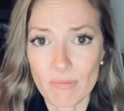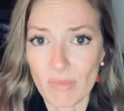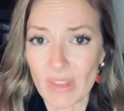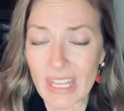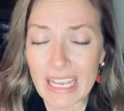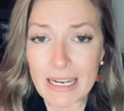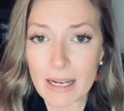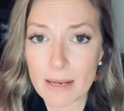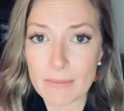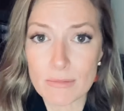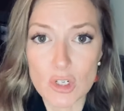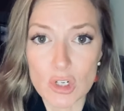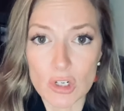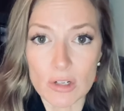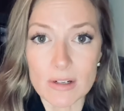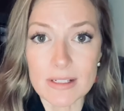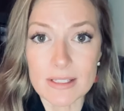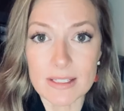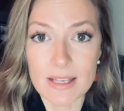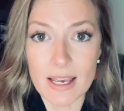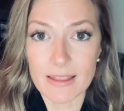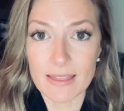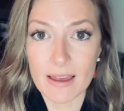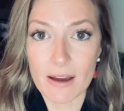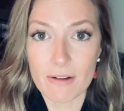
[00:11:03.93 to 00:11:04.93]
And I'm sure it's
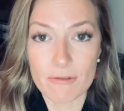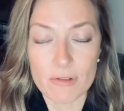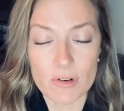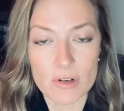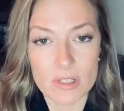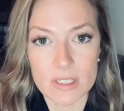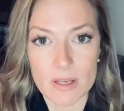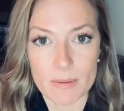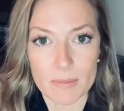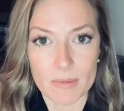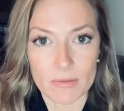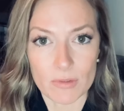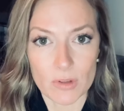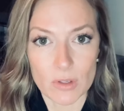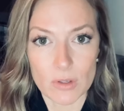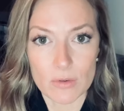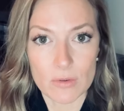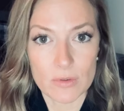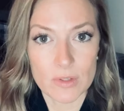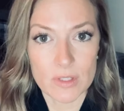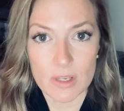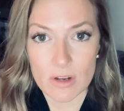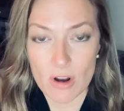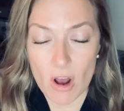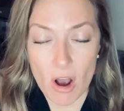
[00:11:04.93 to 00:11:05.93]
like that for some of you
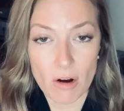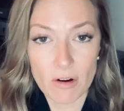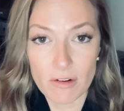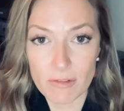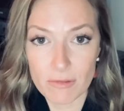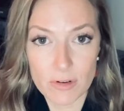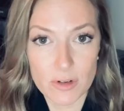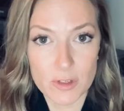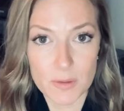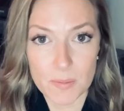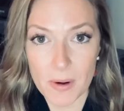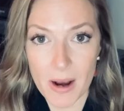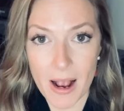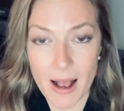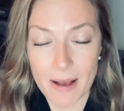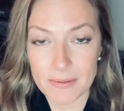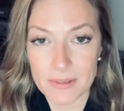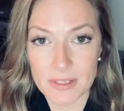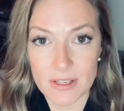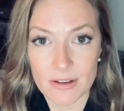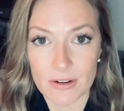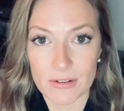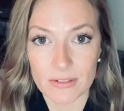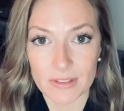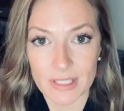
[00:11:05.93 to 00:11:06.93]
sonographers, perhaps,
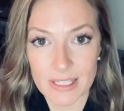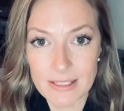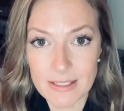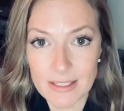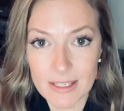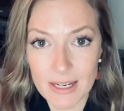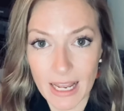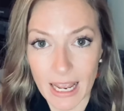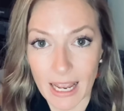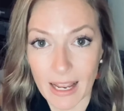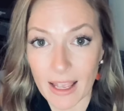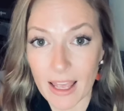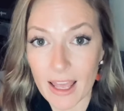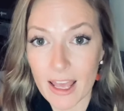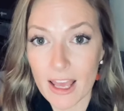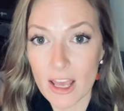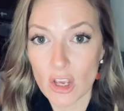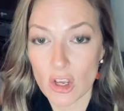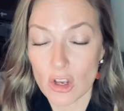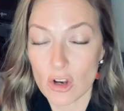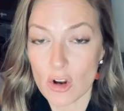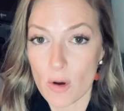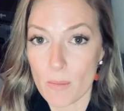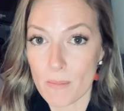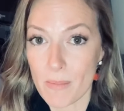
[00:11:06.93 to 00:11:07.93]
that are listening.
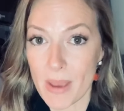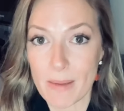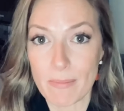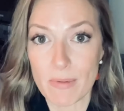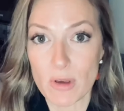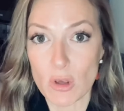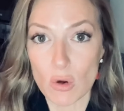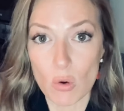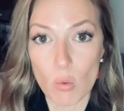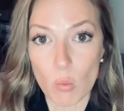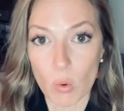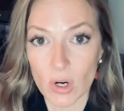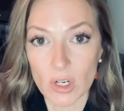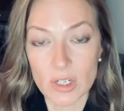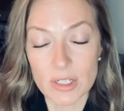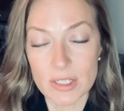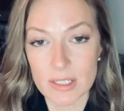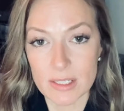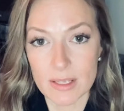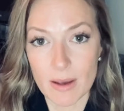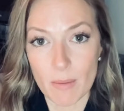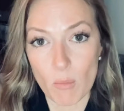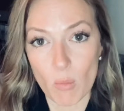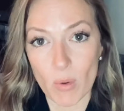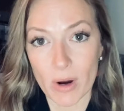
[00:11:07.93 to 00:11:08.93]
You know, maybe you worked
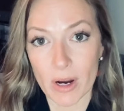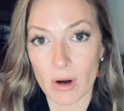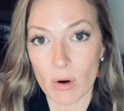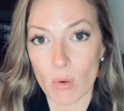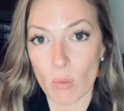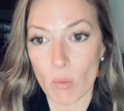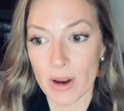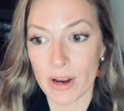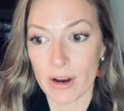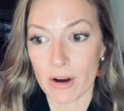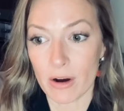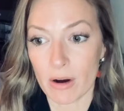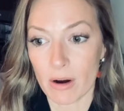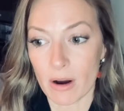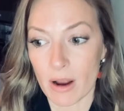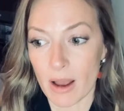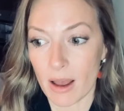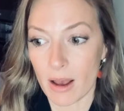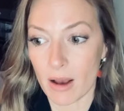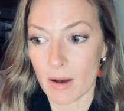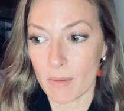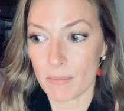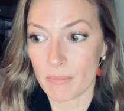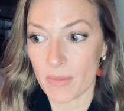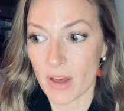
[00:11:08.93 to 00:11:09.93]
somewhere where
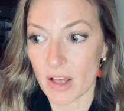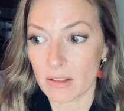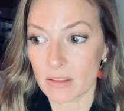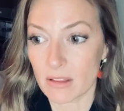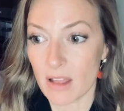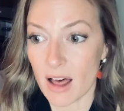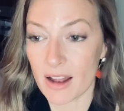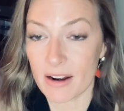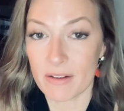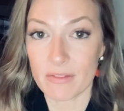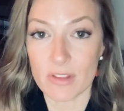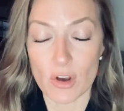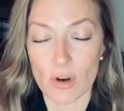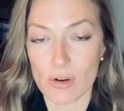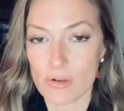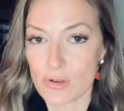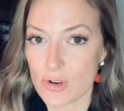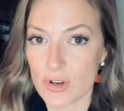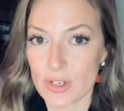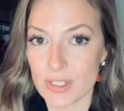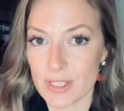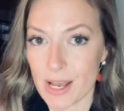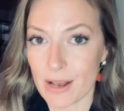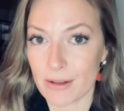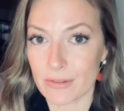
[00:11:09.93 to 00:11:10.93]
um, a lot of the
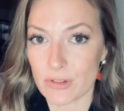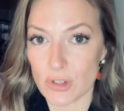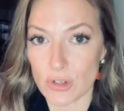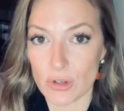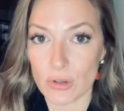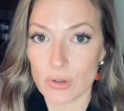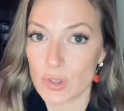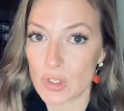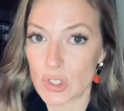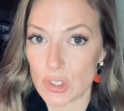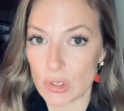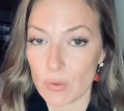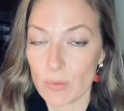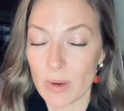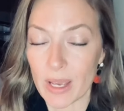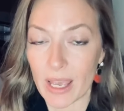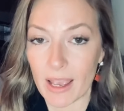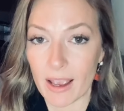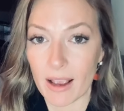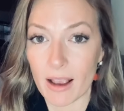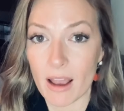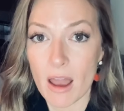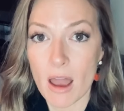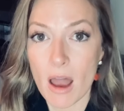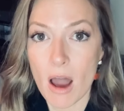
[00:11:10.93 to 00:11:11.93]
ultrasounds you're
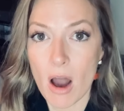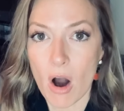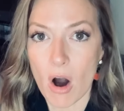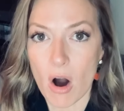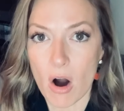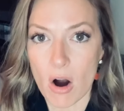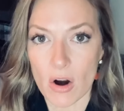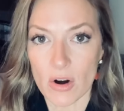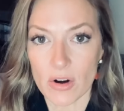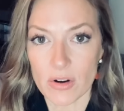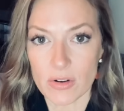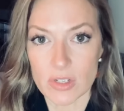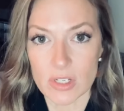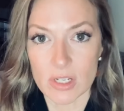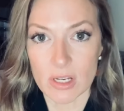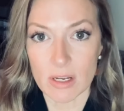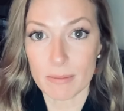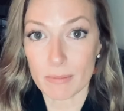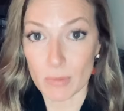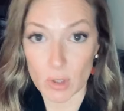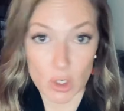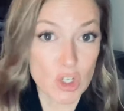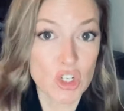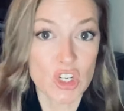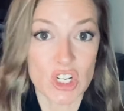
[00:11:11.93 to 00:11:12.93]
doing aren't
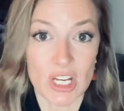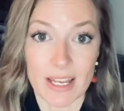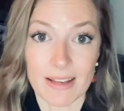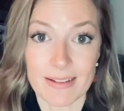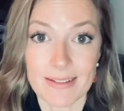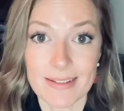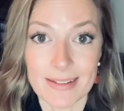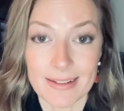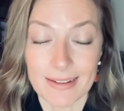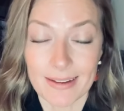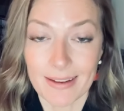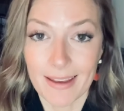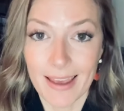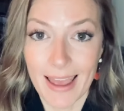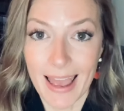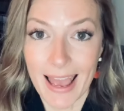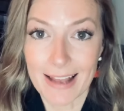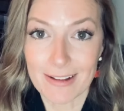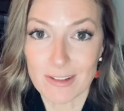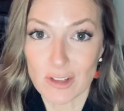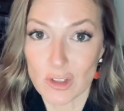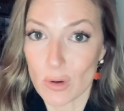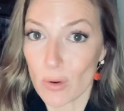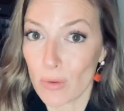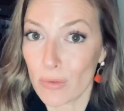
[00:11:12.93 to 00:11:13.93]
emergent.
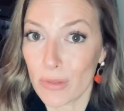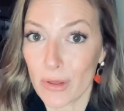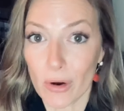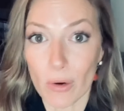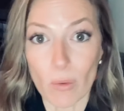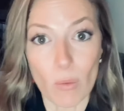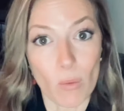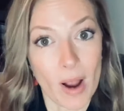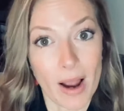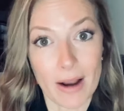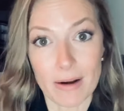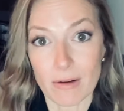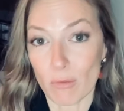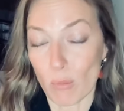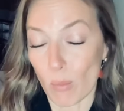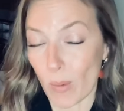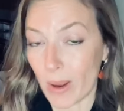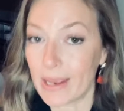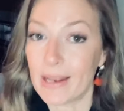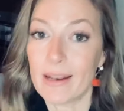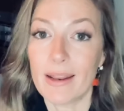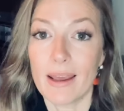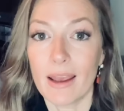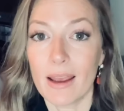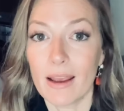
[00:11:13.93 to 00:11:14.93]
And so they're kind of
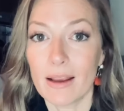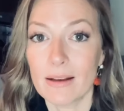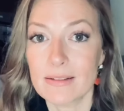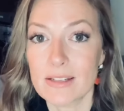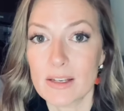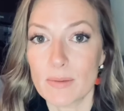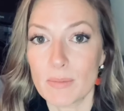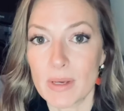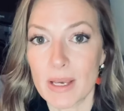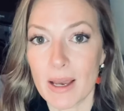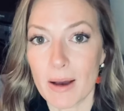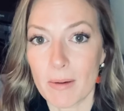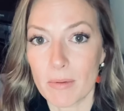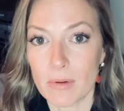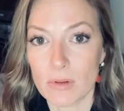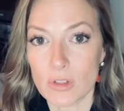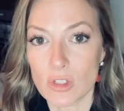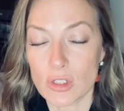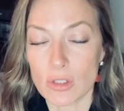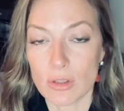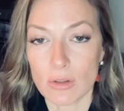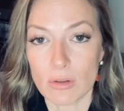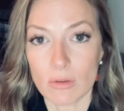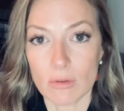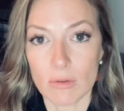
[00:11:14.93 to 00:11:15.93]
waiting to be able
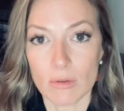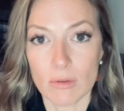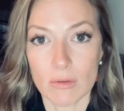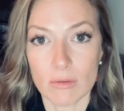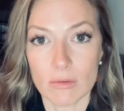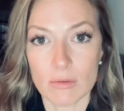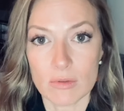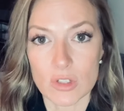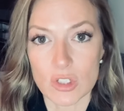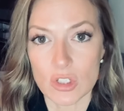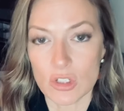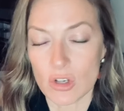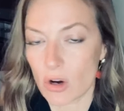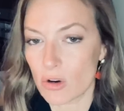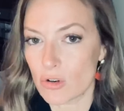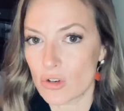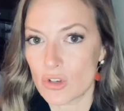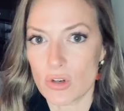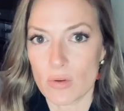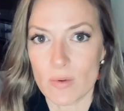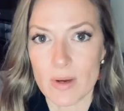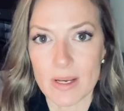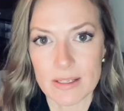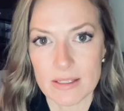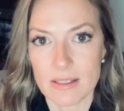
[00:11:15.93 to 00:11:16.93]
to start
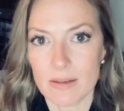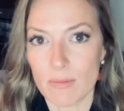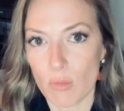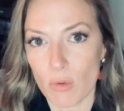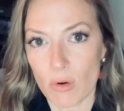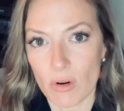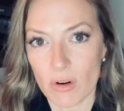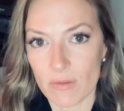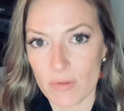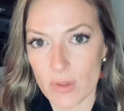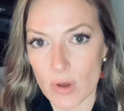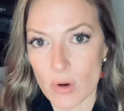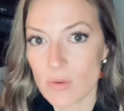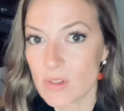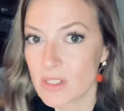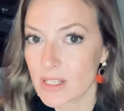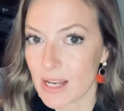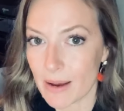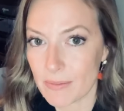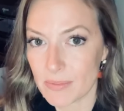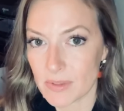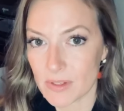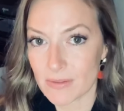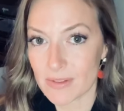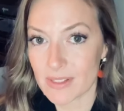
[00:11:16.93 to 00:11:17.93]
doing some more of those
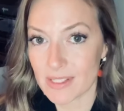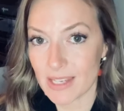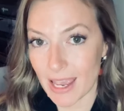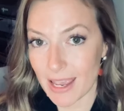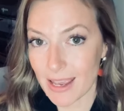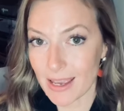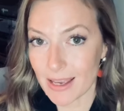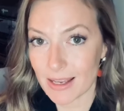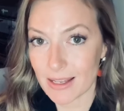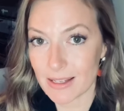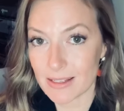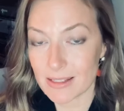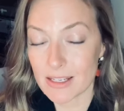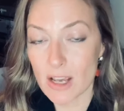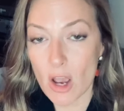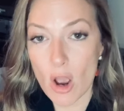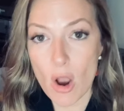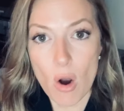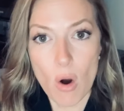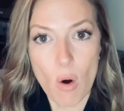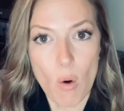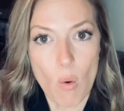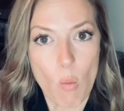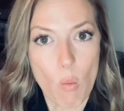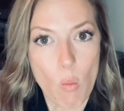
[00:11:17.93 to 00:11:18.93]
types of scans
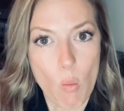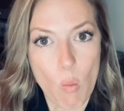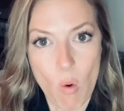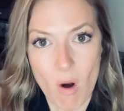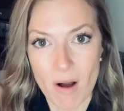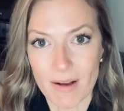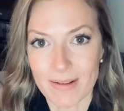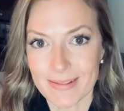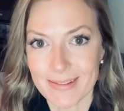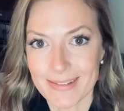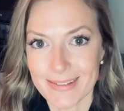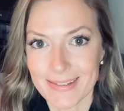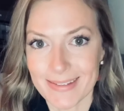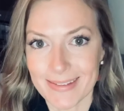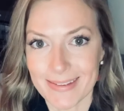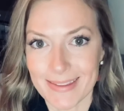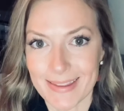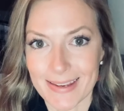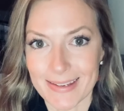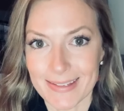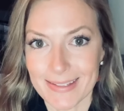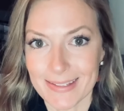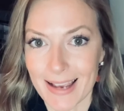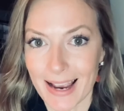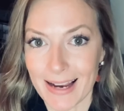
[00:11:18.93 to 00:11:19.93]
once
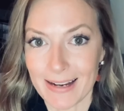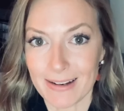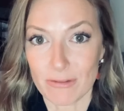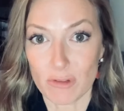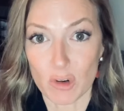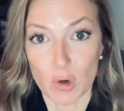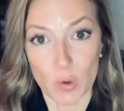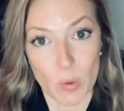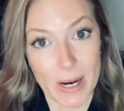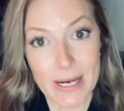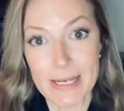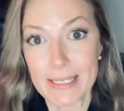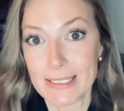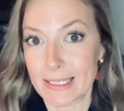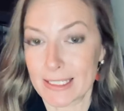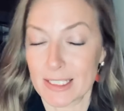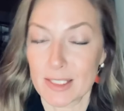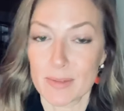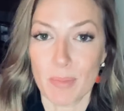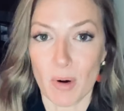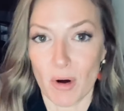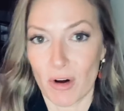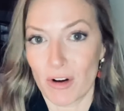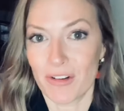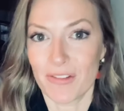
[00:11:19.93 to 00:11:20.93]
this kind of crisis
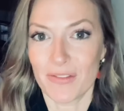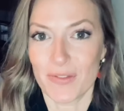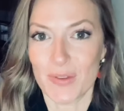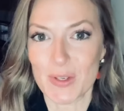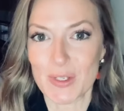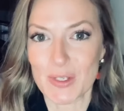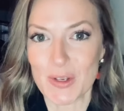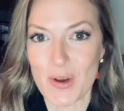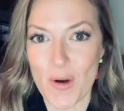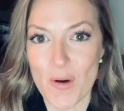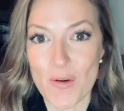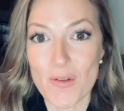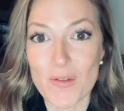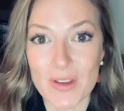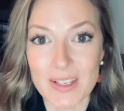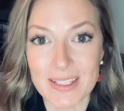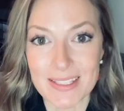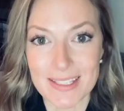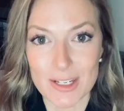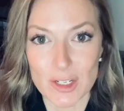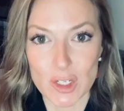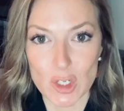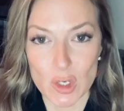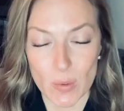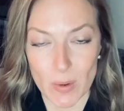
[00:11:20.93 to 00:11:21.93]
part of this COVID
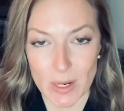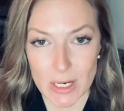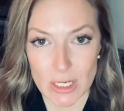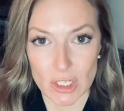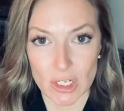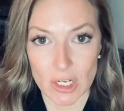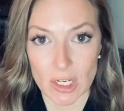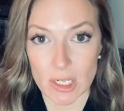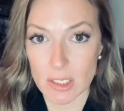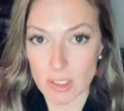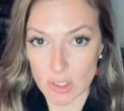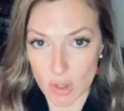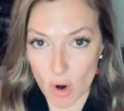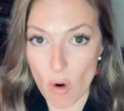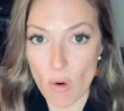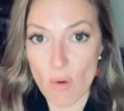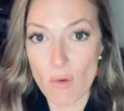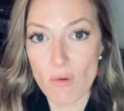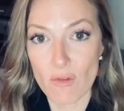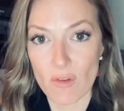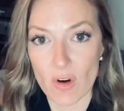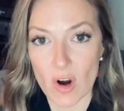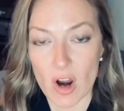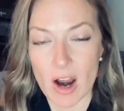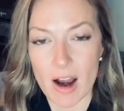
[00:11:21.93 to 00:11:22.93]
situation is
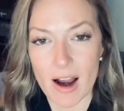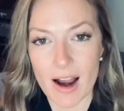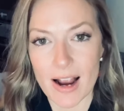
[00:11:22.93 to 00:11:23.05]
over.